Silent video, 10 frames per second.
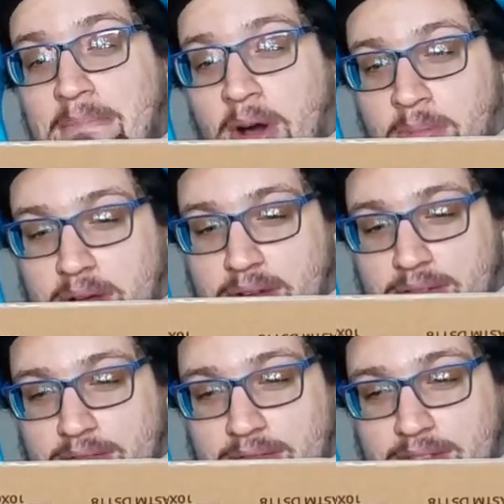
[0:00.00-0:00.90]
Momo.
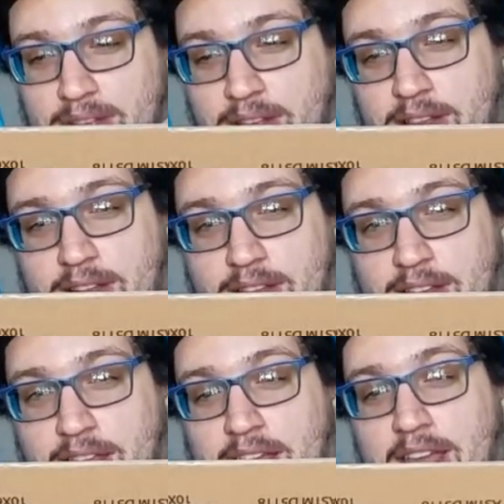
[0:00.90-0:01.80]

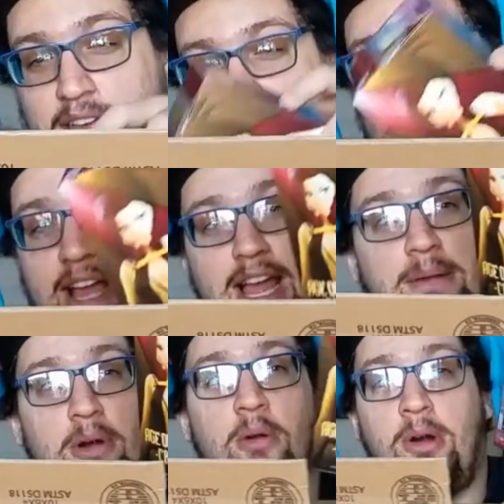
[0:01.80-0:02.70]
And I got
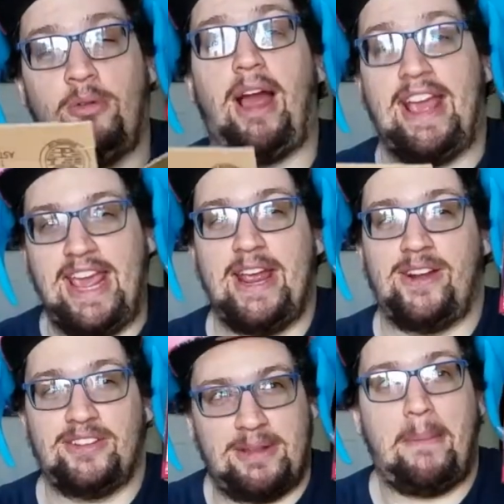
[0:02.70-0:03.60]
Momo right
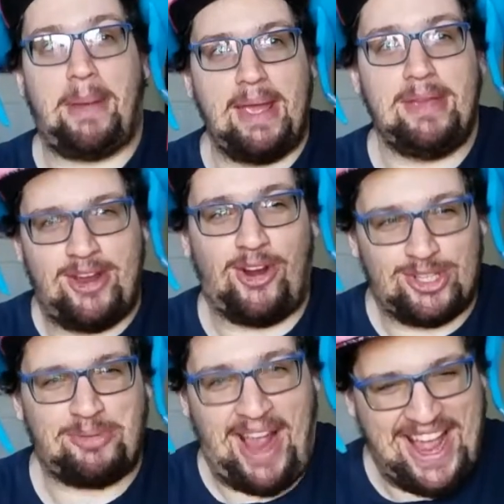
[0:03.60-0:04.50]
here. The baby
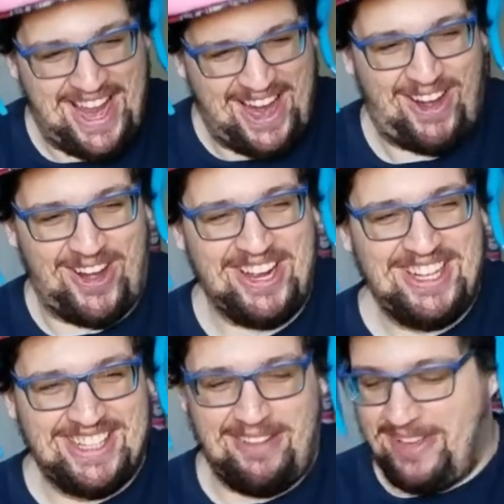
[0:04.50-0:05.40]
girl's right here.
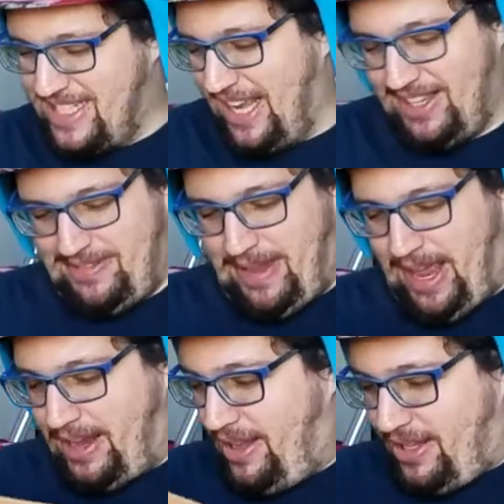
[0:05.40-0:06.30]
Let me tell you,
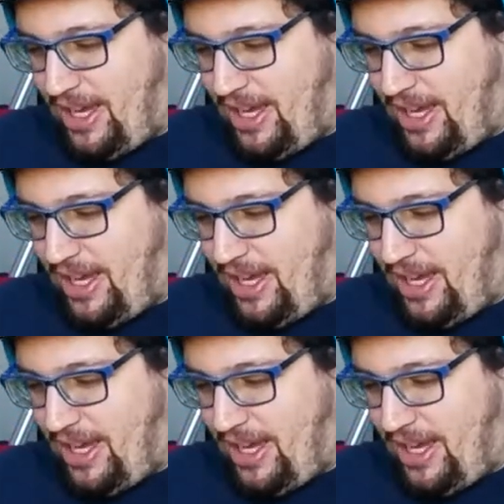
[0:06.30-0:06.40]
man.